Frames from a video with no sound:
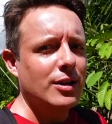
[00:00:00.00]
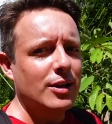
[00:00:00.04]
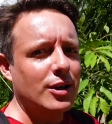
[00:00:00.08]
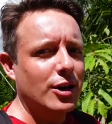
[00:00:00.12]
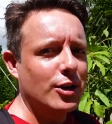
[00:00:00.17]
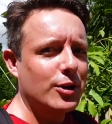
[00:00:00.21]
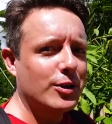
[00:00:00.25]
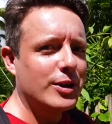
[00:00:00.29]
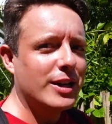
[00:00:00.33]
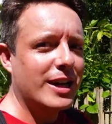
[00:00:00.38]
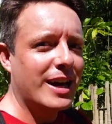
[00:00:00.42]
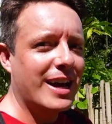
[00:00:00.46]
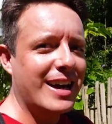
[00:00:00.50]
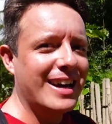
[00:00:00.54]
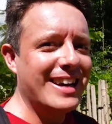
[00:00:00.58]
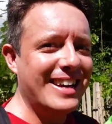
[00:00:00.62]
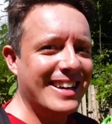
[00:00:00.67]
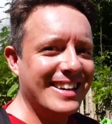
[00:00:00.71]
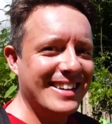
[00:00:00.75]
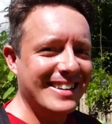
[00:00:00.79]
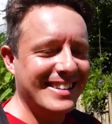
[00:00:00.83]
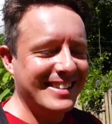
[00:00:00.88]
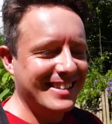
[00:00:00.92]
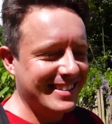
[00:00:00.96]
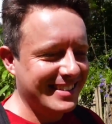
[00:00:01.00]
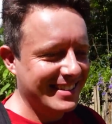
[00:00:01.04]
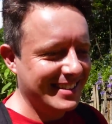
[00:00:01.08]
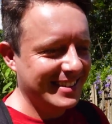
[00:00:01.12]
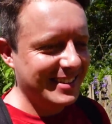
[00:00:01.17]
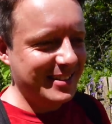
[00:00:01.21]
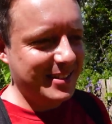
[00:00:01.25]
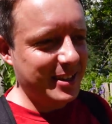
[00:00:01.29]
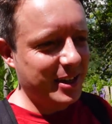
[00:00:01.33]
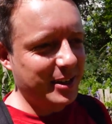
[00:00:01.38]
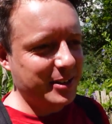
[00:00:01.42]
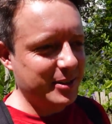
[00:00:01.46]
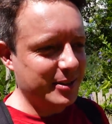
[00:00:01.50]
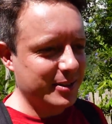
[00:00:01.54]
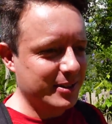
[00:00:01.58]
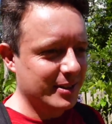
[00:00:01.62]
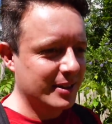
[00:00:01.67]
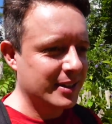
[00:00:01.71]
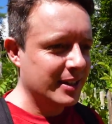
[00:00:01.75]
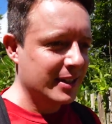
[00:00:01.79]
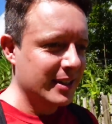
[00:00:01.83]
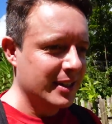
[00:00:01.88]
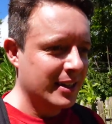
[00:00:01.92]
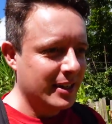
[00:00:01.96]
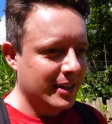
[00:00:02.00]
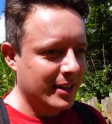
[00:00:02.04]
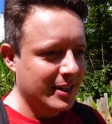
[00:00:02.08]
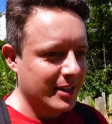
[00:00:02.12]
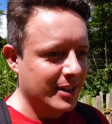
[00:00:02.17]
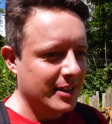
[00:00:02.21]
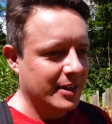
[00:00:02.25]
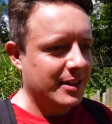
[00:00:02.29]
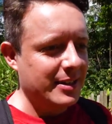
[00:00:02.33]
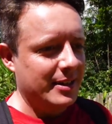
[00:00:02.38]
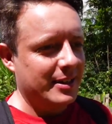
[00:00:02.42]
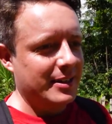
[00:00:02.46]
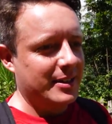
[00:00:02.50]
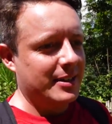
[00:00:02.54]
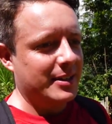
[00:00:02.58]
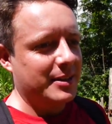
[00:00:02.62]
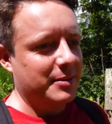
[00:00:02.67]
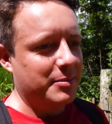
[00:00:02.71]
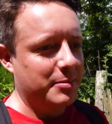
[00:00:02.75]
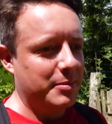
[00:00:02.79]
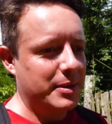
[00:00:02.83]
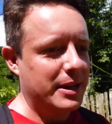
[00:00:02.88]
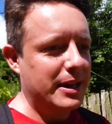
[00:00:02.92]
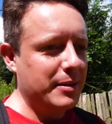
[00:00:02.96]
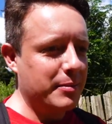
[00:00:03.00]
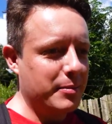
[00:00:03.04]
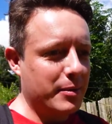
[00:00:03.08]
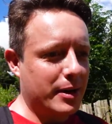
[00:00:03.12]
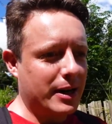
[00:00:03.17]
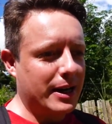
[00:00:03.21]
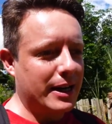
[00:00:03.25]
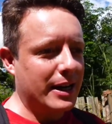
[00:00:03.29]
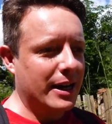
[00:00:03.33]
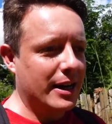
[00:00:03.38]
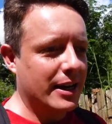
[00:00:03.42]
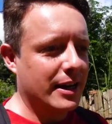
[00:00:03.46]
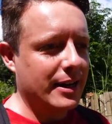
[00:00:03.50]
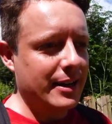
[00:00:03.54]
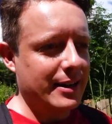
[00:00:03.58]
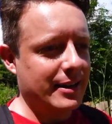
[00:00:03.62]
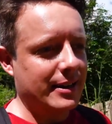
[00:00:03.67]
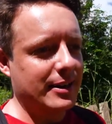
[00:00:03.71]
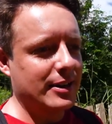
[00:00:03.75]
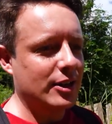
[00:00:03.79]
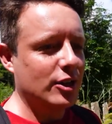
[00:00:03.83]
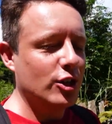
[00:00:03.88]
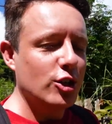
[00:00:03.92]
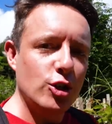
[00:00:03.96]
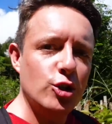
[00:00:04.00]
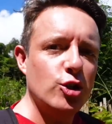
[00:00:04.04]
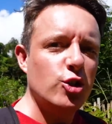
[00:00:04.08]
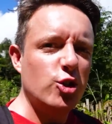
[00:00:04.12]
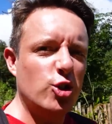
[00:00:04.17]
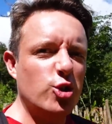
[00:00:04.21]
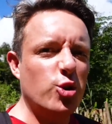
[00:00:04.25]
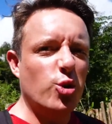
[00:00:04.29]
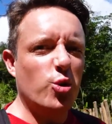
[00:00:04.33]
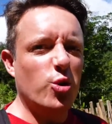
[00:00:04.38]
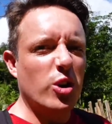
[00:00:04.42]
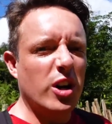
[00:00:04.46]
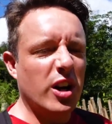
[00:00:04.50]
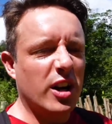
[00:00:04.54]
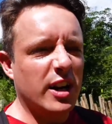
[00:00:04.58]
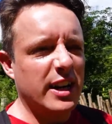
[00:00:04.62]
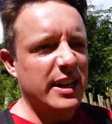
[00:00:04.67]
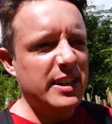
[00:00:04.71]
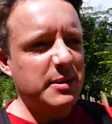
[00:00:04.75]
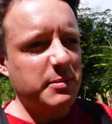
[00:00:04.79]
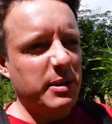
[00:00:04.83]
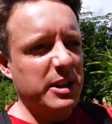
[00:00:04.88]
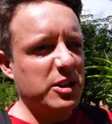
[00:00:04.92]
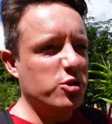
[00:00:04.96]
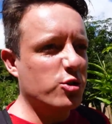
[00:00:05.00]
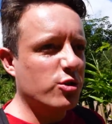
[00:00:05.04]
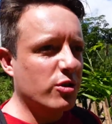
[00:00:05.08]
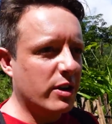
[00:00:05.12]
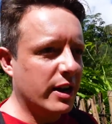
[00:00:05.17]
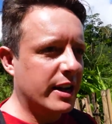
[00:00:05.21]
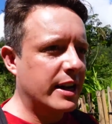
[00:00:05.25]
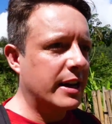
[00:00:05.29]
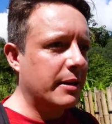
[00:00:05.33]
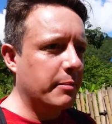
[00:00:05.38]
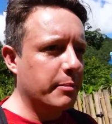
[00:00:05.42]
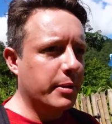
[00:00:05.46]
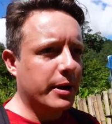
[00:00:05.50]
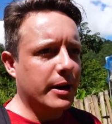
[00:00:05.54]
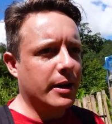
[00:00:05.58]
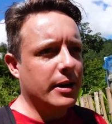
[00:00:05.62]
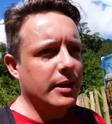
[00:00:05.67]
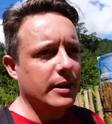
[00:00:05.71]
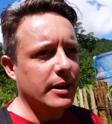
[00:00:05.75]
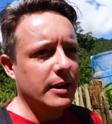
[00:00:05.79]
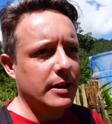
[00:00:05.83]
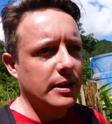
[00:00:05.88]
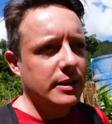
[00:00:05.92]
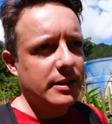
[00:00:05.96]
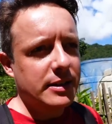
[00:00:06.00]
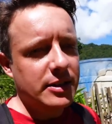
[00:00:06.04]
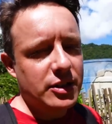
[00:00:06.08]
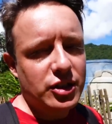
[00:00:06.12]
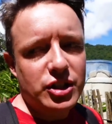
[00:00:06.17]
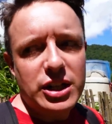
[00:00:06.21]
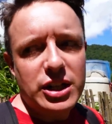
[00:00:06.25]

Okay, so me and my tour guide, my trekking partner, this is